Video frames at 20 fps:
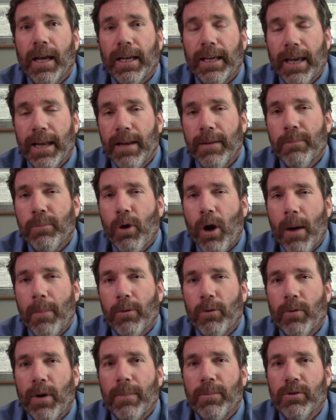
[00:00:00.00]
Getting
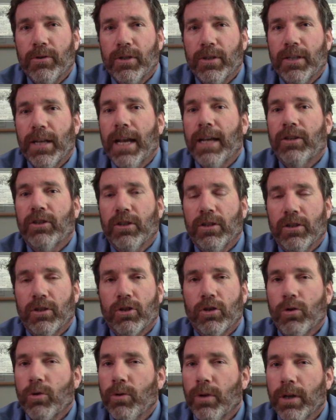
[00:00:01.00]
proper representation is
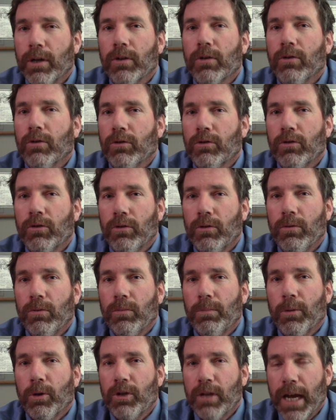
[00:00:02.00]
critical to
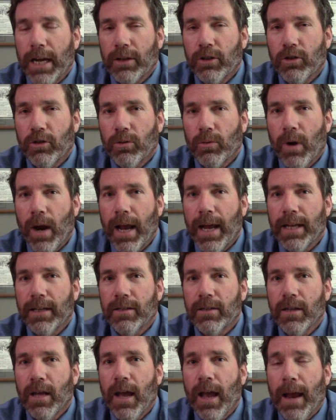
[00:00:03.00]
protect your
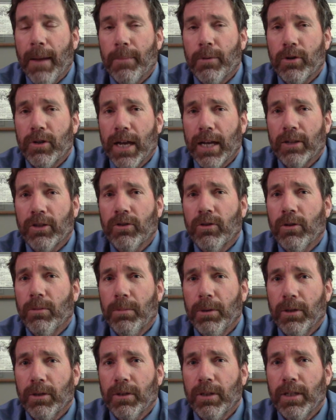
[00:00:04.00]
rights and protect your
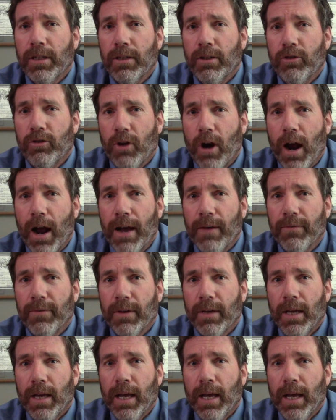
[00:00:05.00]
ability to drive.